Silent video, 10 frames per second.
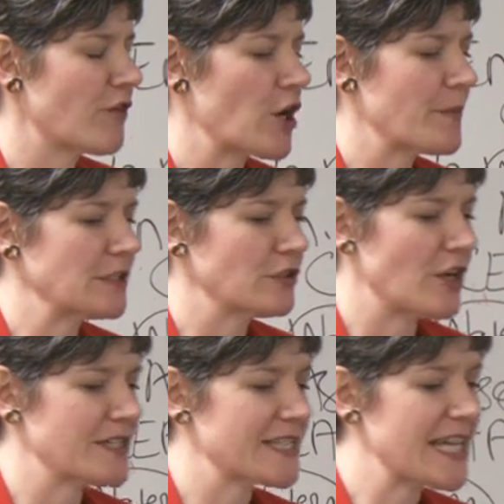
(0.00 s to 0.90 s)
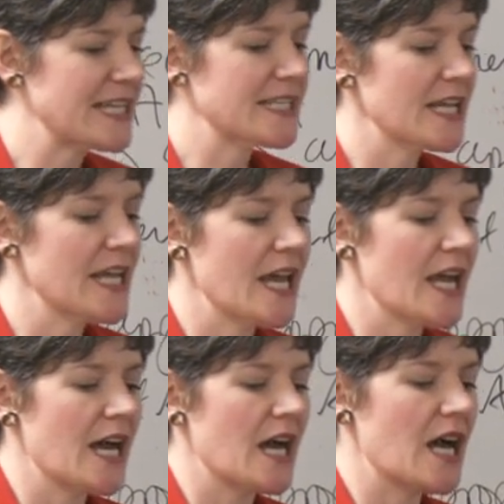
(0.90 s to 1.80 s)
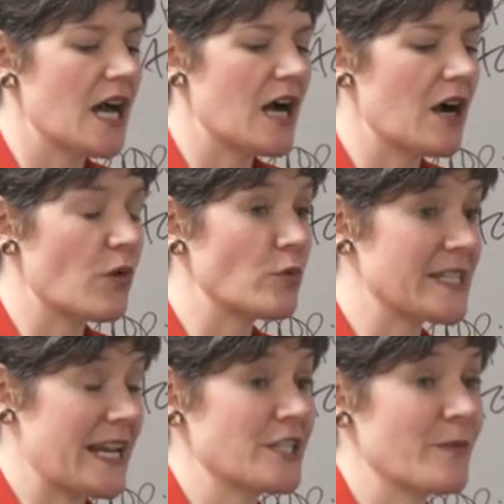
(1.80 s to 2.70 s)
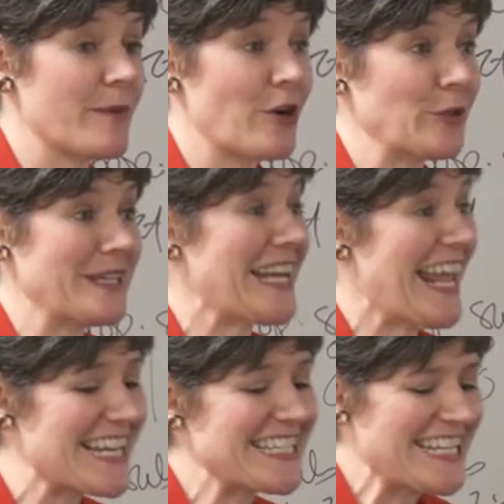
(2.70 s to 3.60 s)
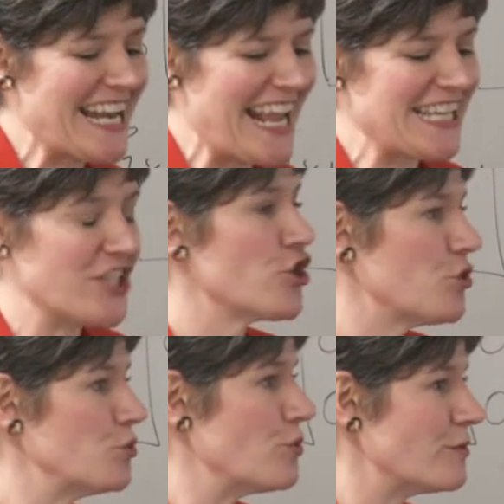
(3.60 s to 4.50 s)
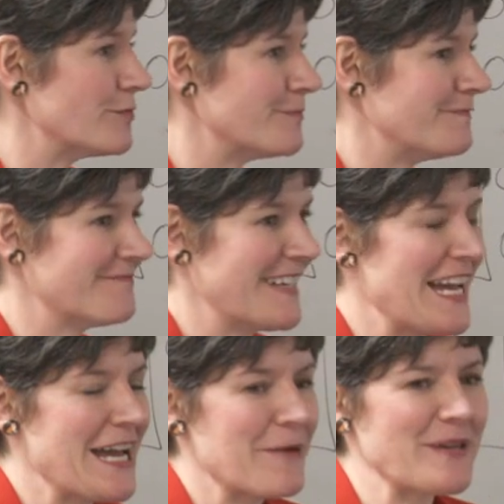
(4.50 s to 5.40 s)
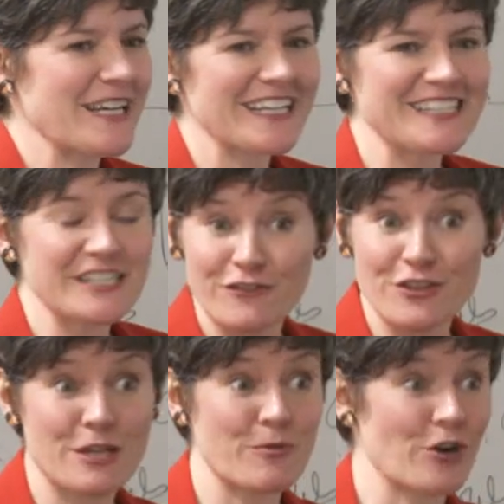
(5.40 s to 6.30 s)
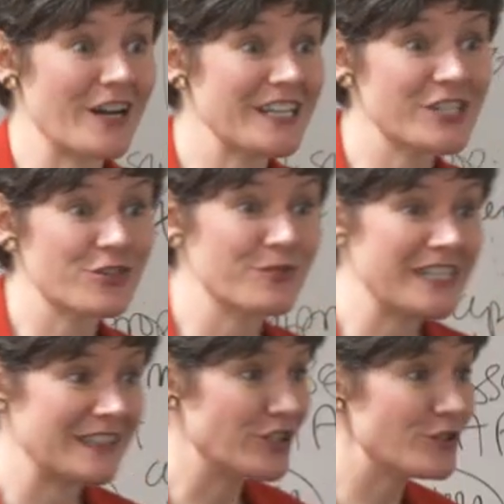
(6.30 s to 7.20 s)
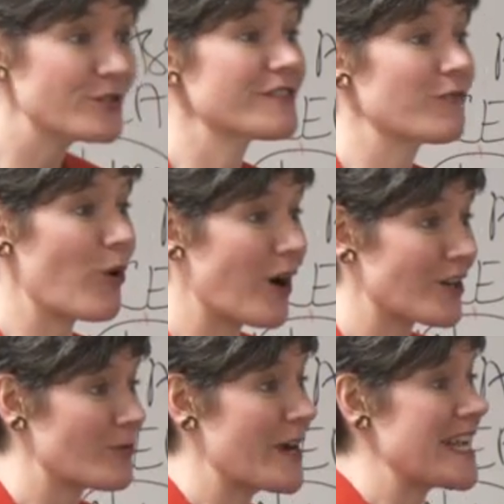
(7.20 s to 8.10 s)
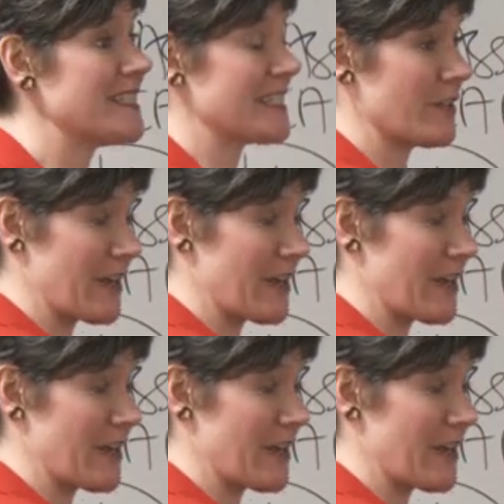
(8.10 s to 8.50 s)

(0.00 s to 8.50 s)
environmental laws. It was enacted by Parliament in 1882 because if you think about our history and the use of waterways